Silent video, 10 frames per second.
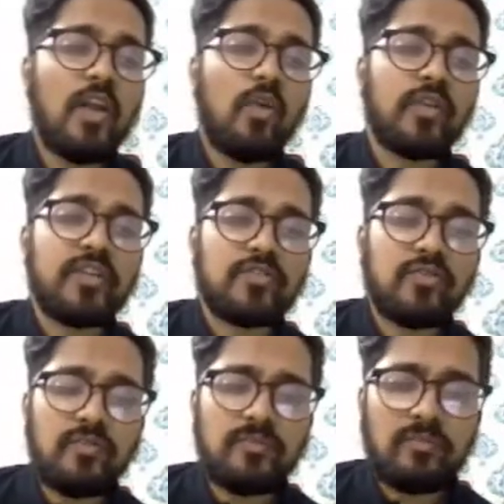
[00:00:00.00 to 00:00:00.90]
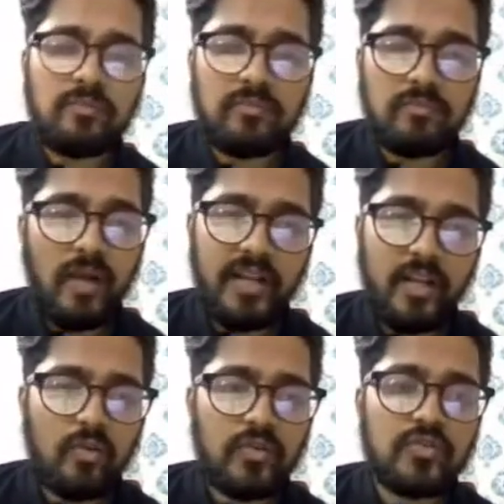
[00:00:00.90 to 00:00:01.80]
Okay, so by
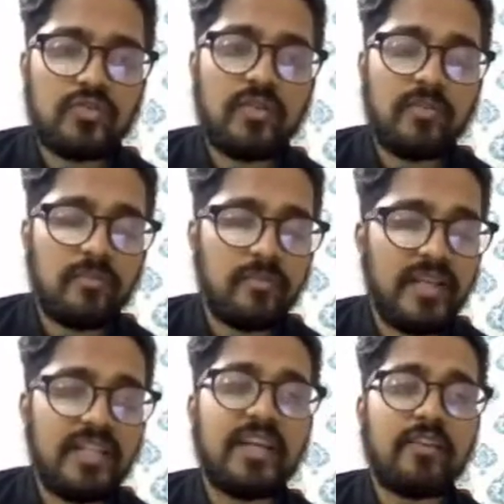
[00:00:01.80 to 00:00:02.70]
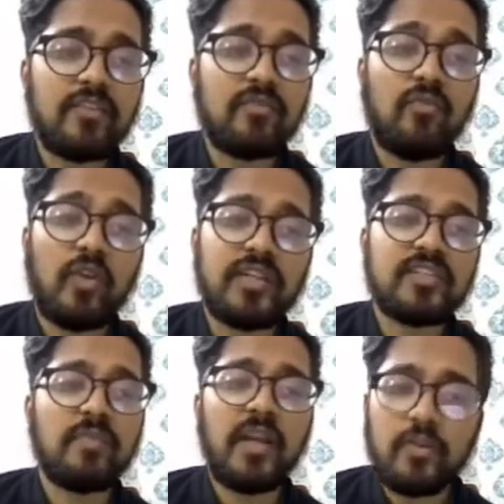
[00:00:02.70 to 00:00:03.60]
now you should be clear with what is
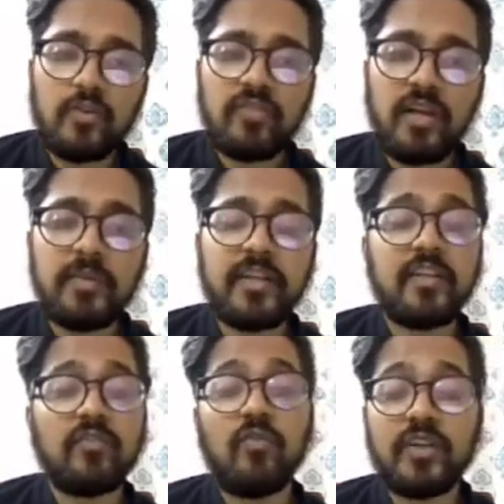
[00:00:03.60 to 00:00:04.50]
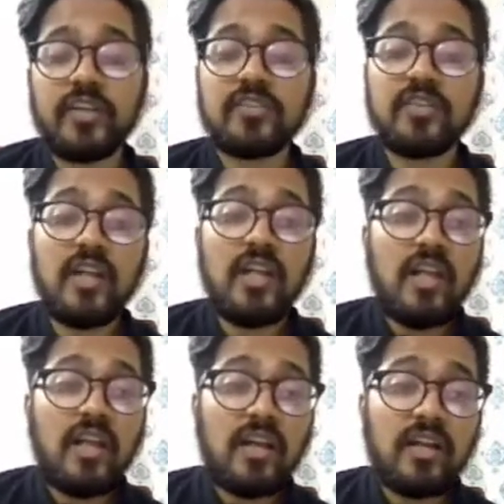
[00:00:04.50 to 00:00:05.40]
microenvironment and what is
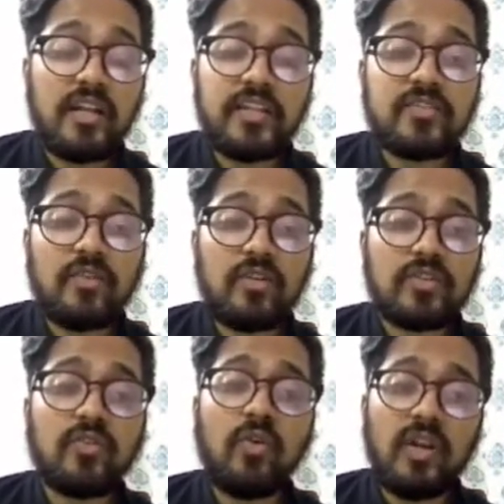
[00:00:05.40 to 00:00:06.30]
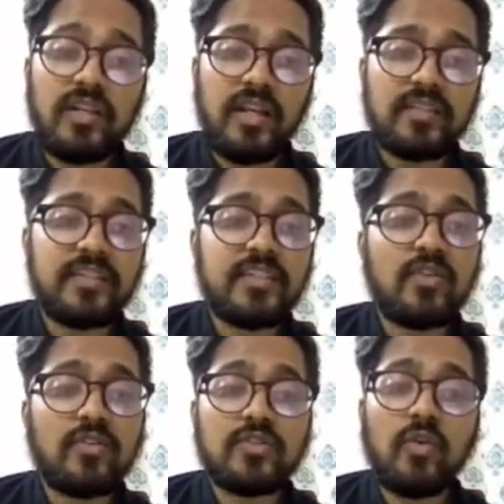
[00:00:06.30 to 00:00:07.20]
it is also called as. It is
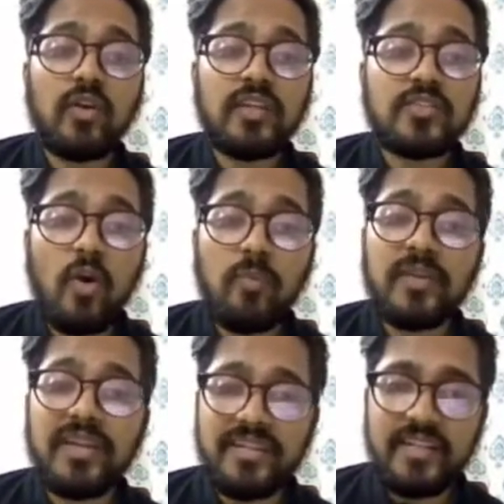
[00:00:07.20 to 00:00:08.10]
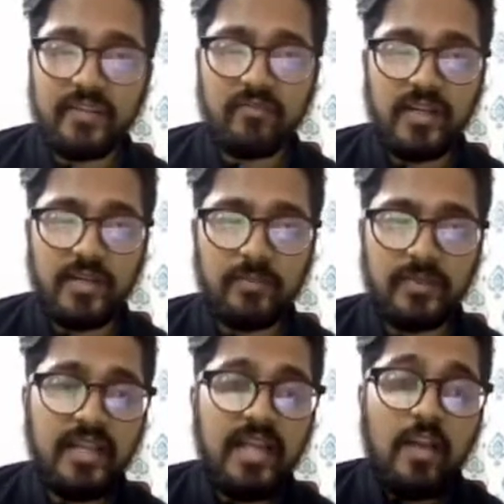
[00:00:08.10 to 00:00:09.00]
also called as operating environment.
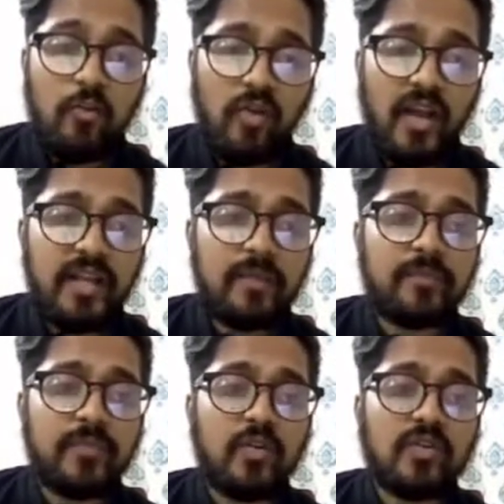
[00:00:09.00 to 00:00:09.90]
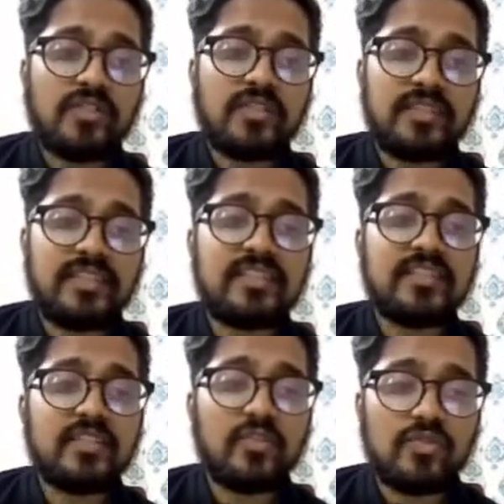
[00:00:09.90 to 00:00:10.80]
Why? Because these are
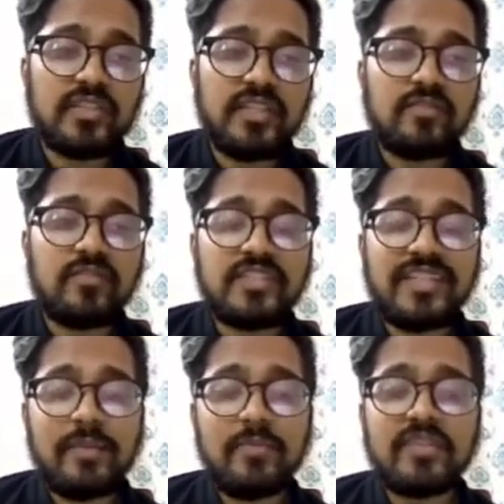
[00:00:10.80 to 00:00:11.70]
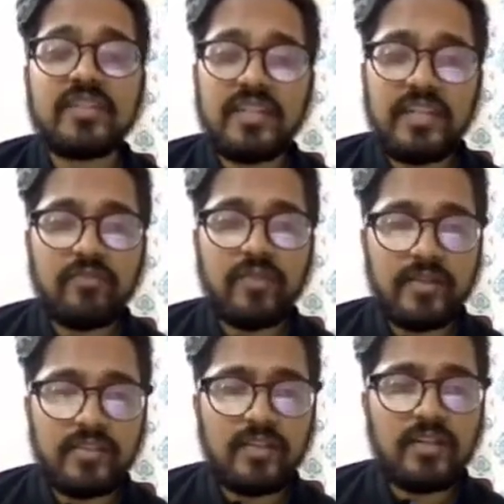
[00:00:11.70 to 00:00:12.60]
those things which immediately affect
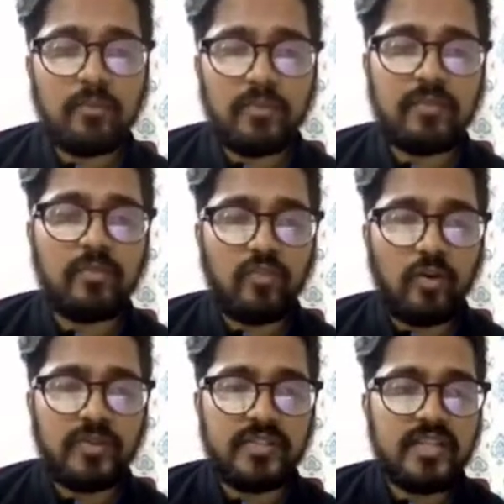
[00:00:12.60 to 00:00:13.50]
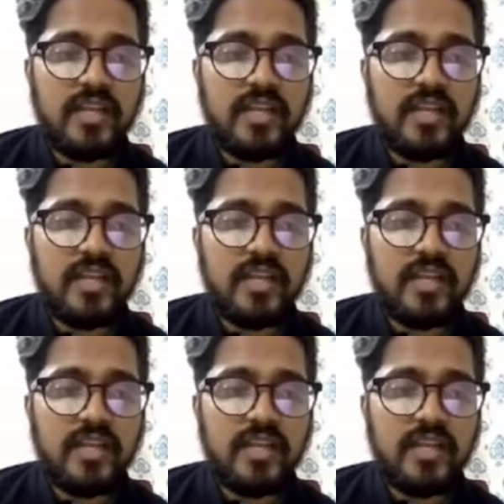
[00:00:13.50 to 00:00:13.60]
the company performance.